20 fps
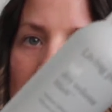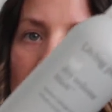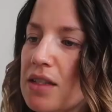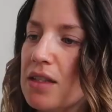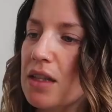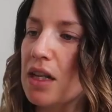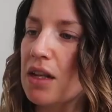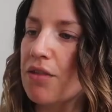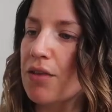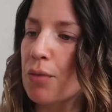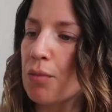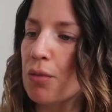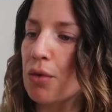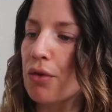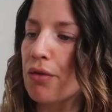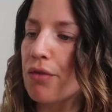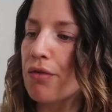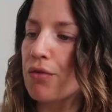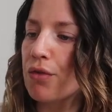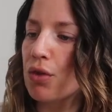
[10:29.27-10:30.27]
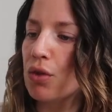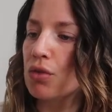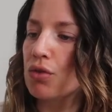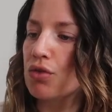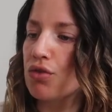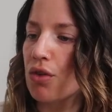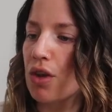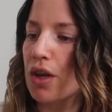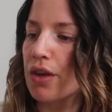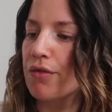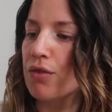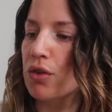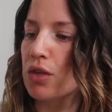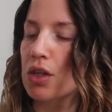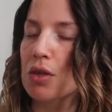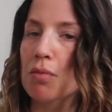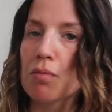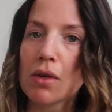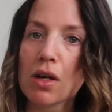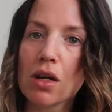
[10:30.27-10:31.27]
It's the Living Proof Full Dry
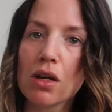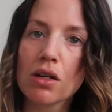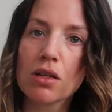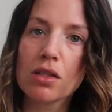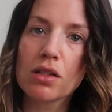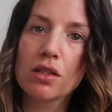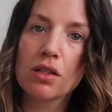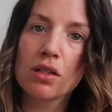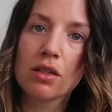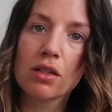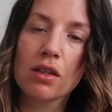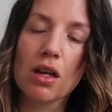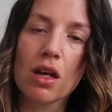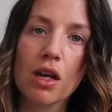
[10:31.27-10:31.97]
Volume Blast,